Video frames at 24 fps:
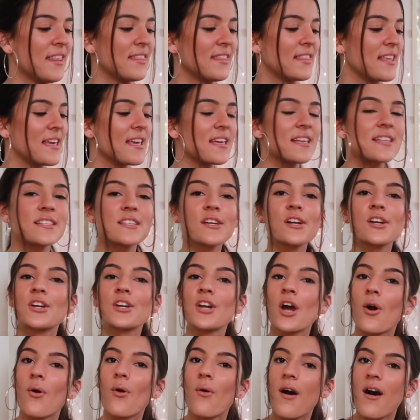These
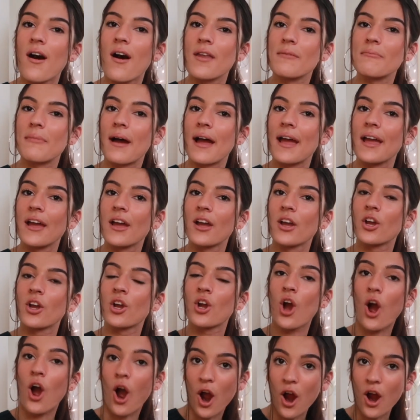go on my
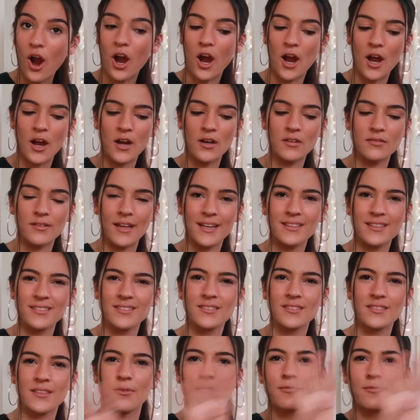car, like
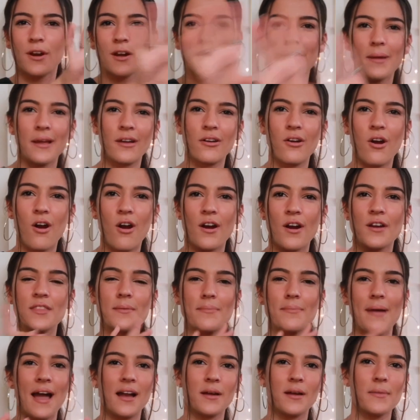the front of my car and the
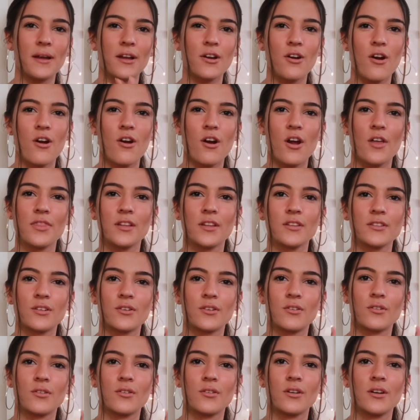back of my car on the
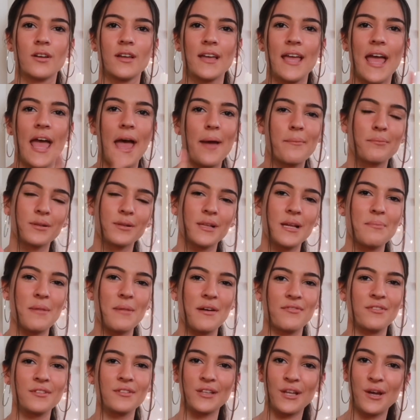little emblem
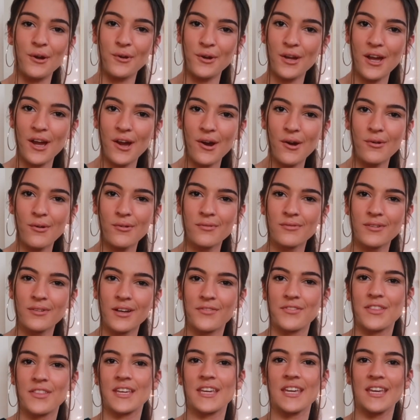of the logo,
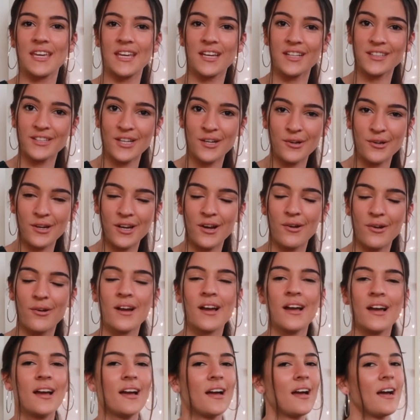of the Kia logo.
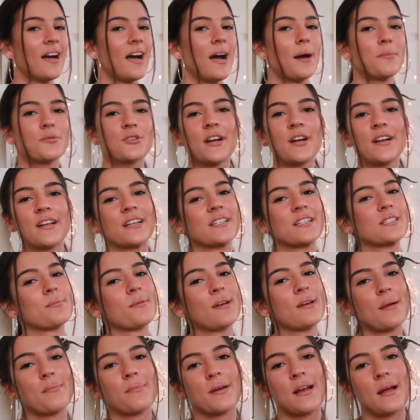I'm trying to
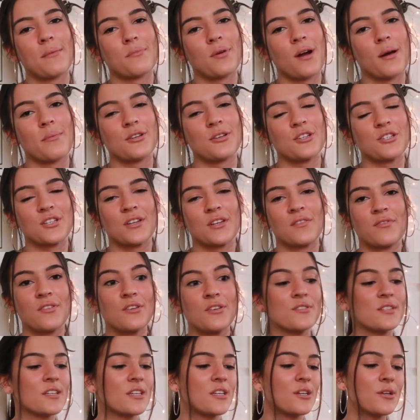explain, but I'm probably just
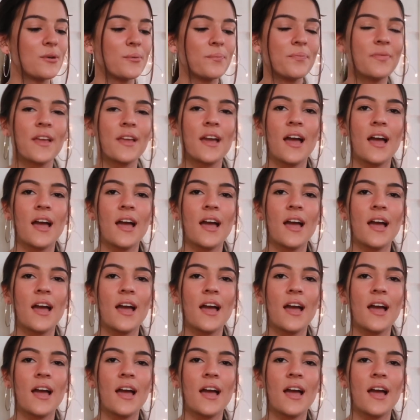confusing you.